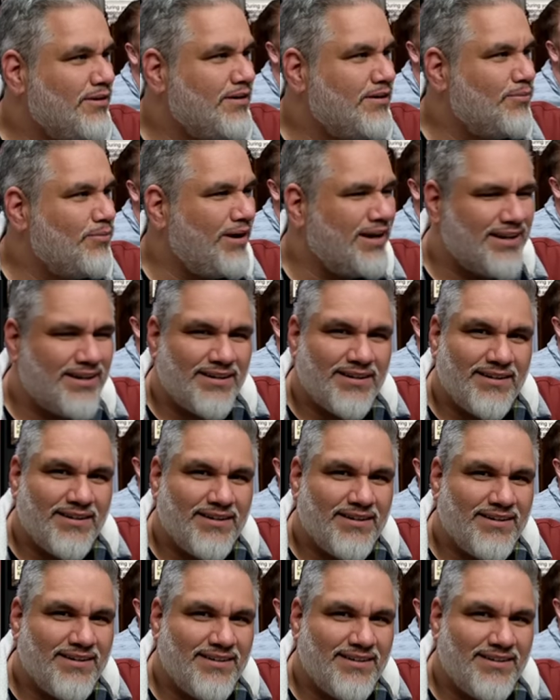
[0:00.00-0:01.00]
What?
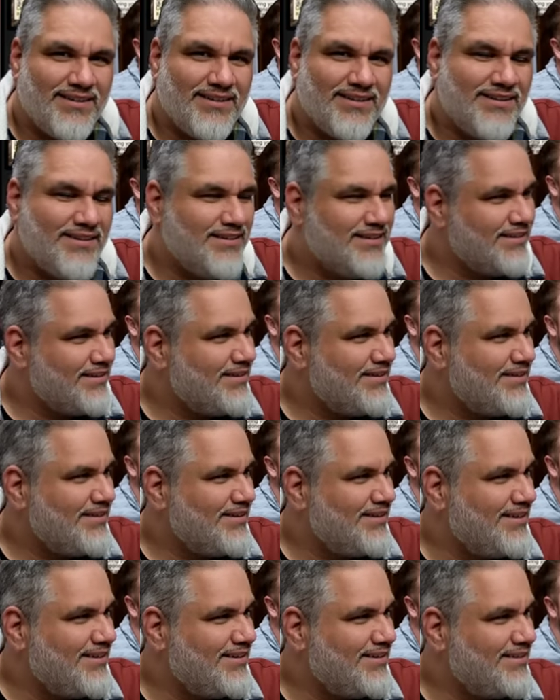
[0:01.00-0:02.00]
Hmm? I
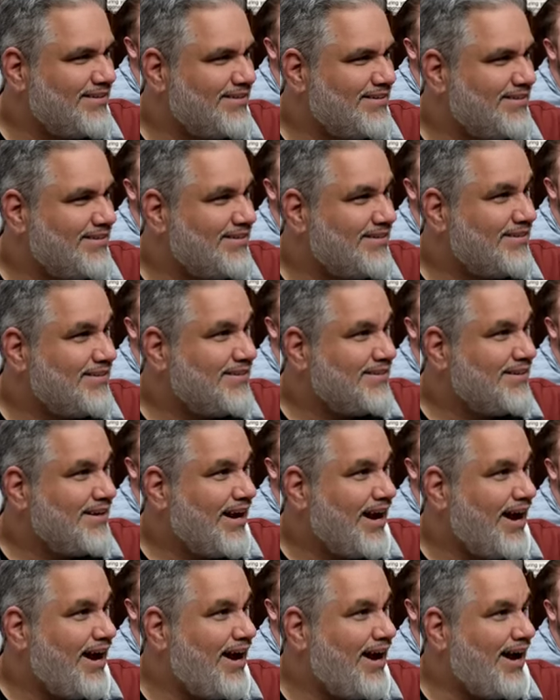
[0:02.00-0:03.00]
think you take Savannah.
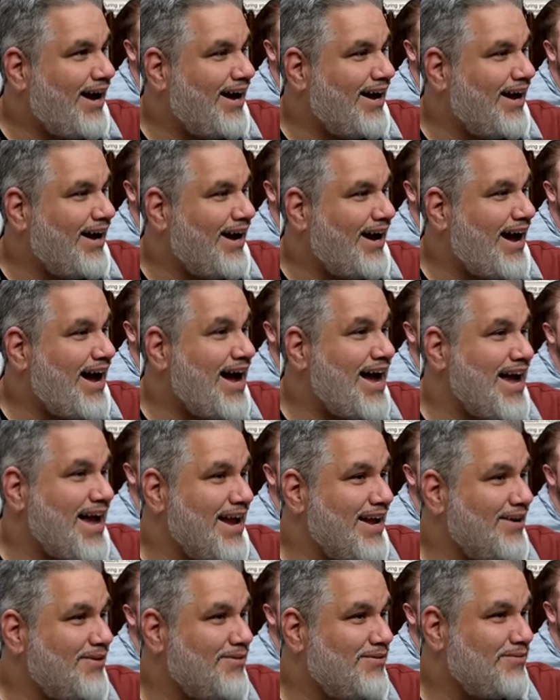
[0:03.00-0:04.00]

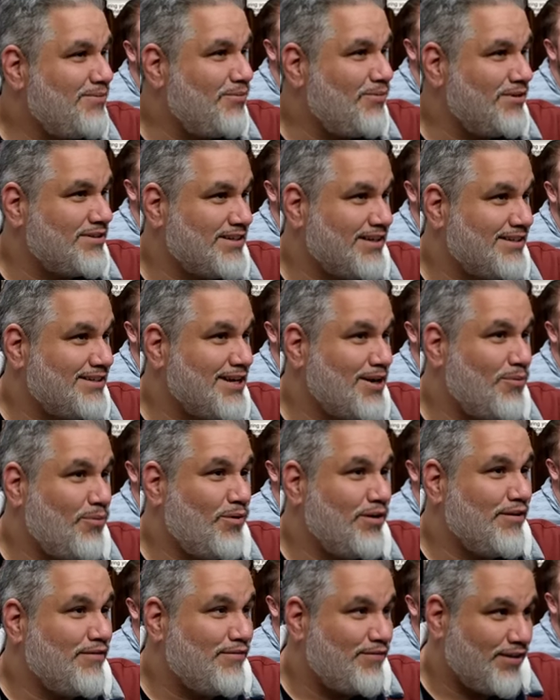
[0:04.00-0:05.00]
I was gonna take
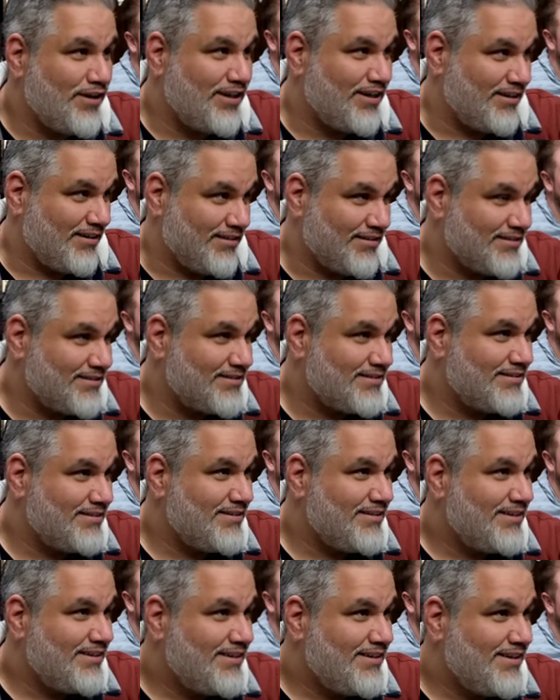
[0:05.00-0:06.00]
Wooded Foothills,
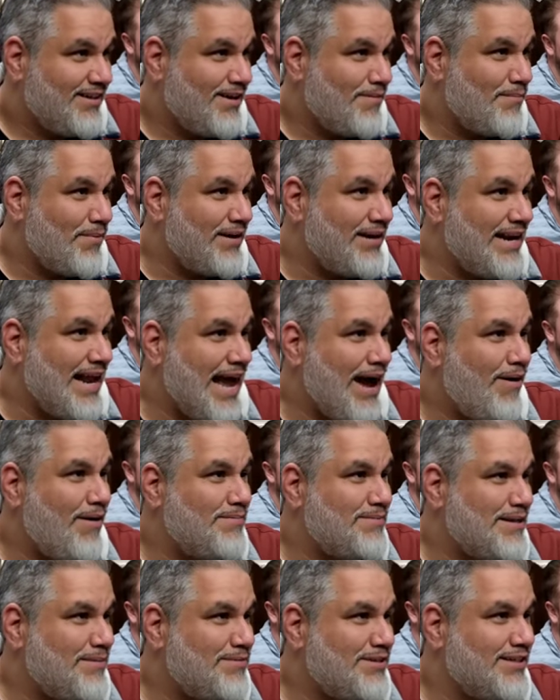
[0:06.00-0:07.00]
but now I'm
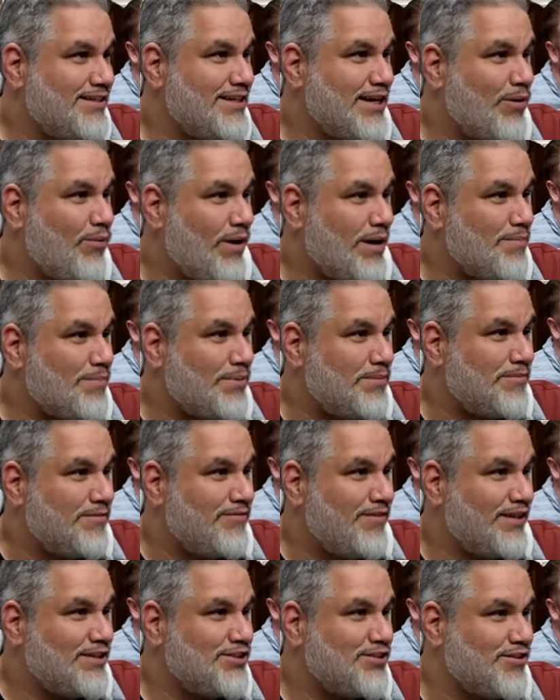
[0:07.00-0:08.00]
tempted to take White Plume
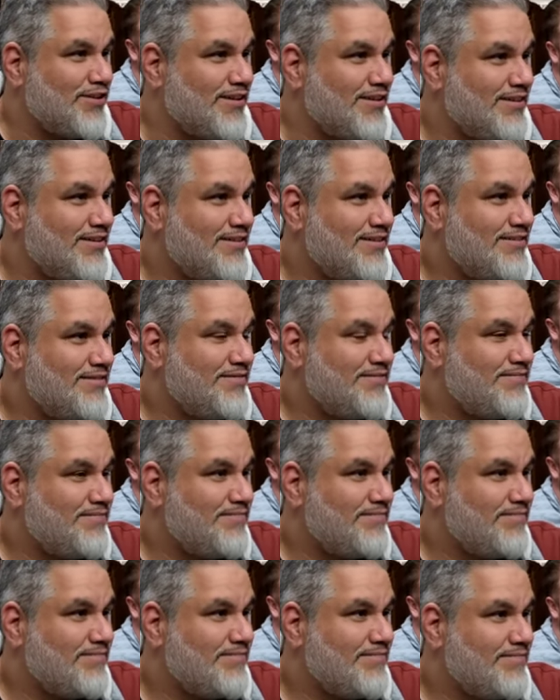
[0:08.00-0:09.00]
Adventurer.
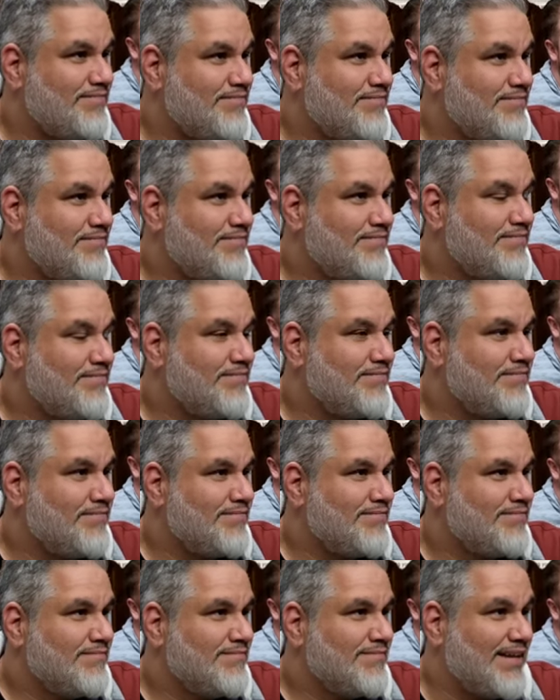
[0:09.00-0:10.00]
It was banned.
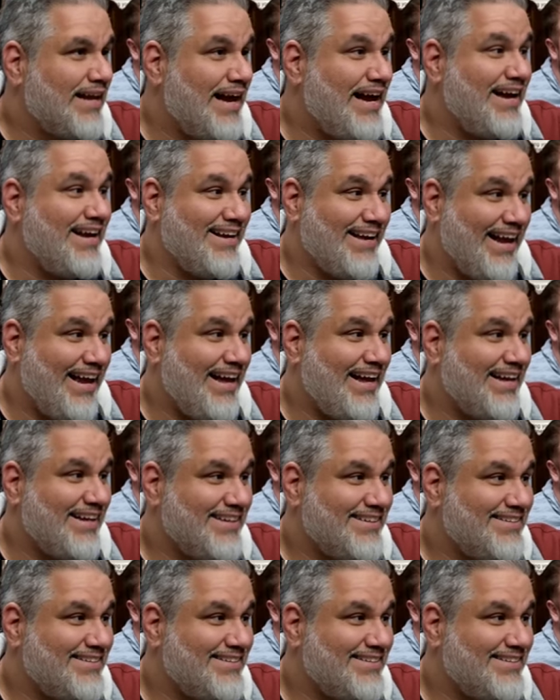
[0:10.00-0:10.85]
Uh, yeah.